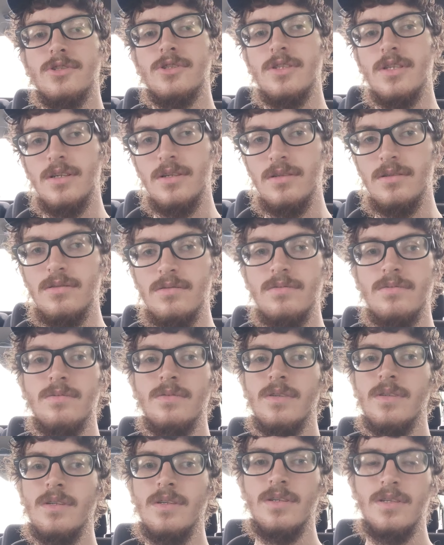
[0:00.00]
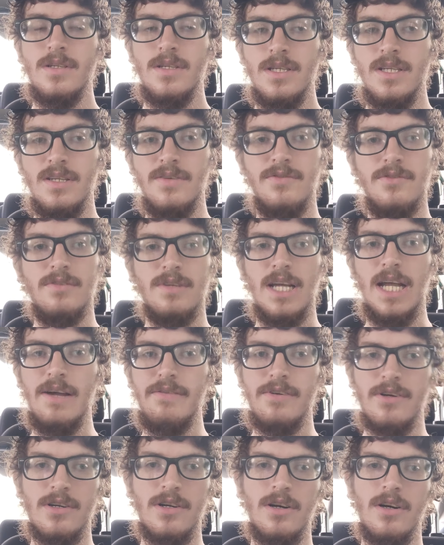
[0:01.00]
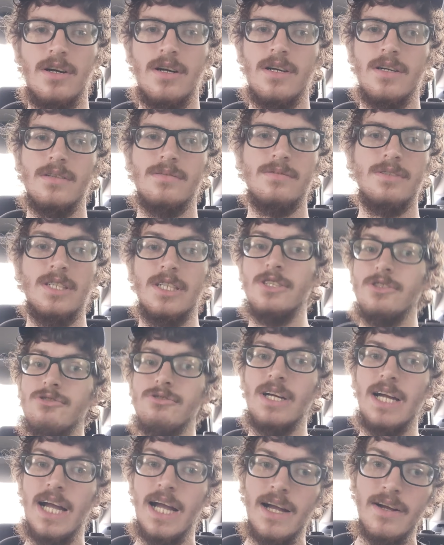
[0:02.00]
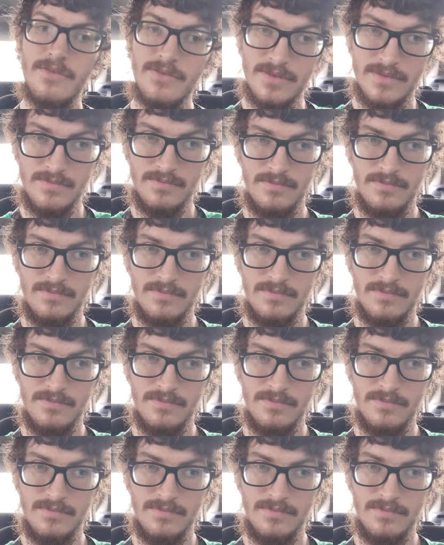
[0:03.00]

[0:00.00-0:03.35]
to if you have a car, you can drive.